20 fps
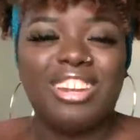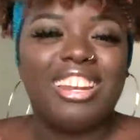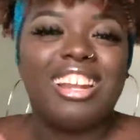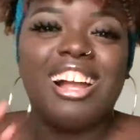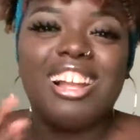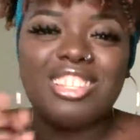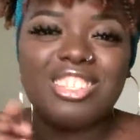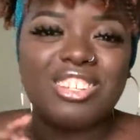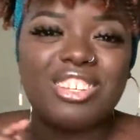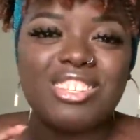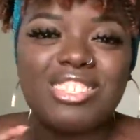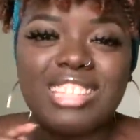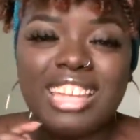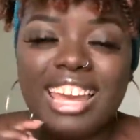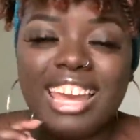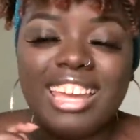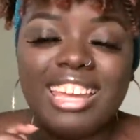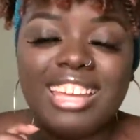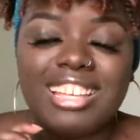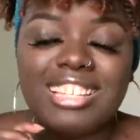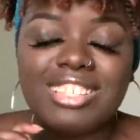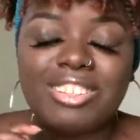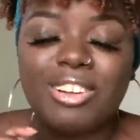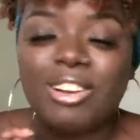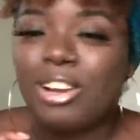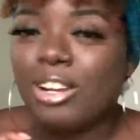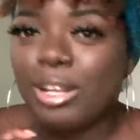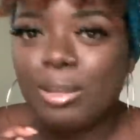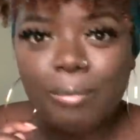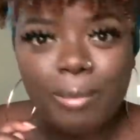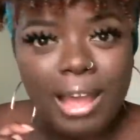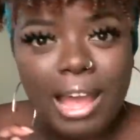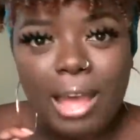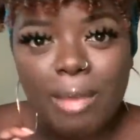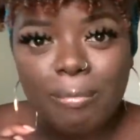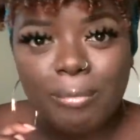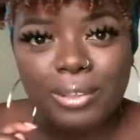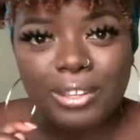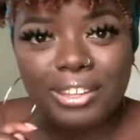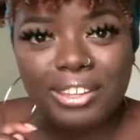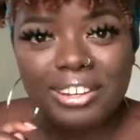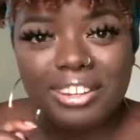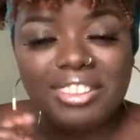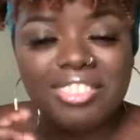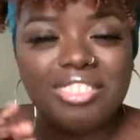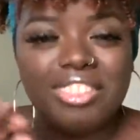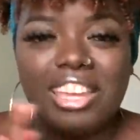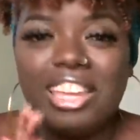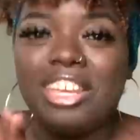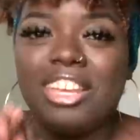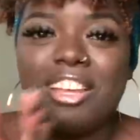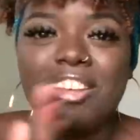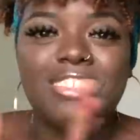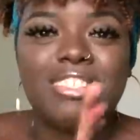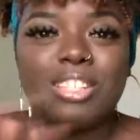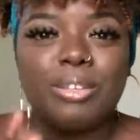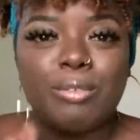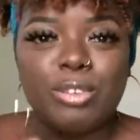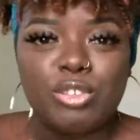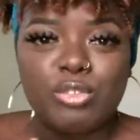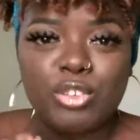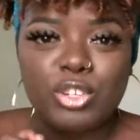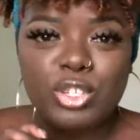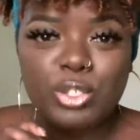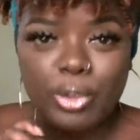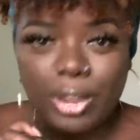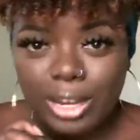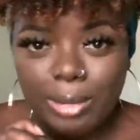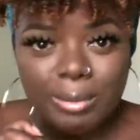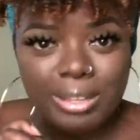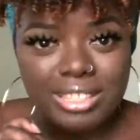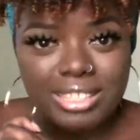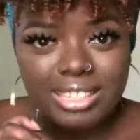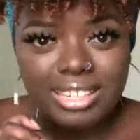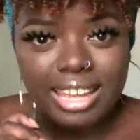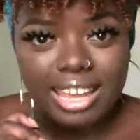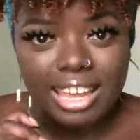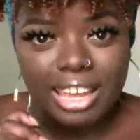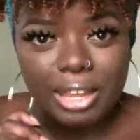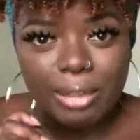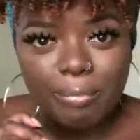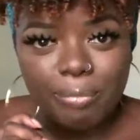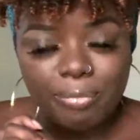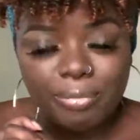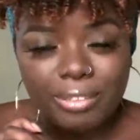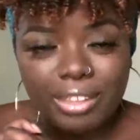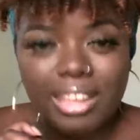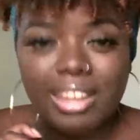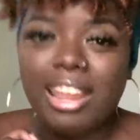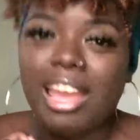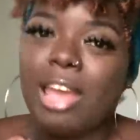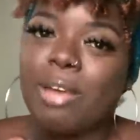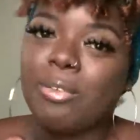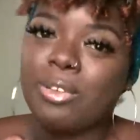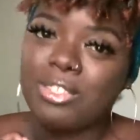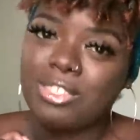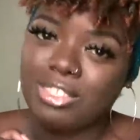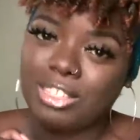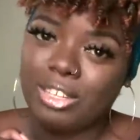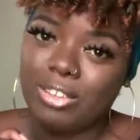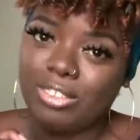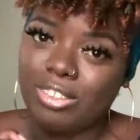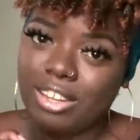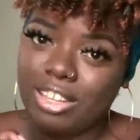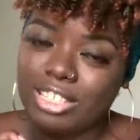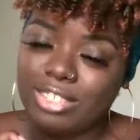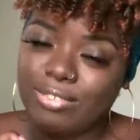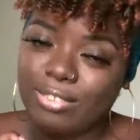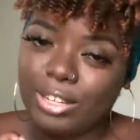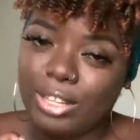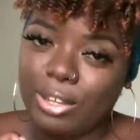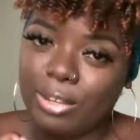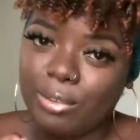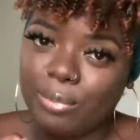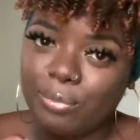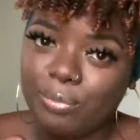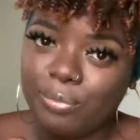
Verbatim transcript: dollar Tuesday is on and poppin'. Thank y'all so much for joining me today, and I will see you in the next video.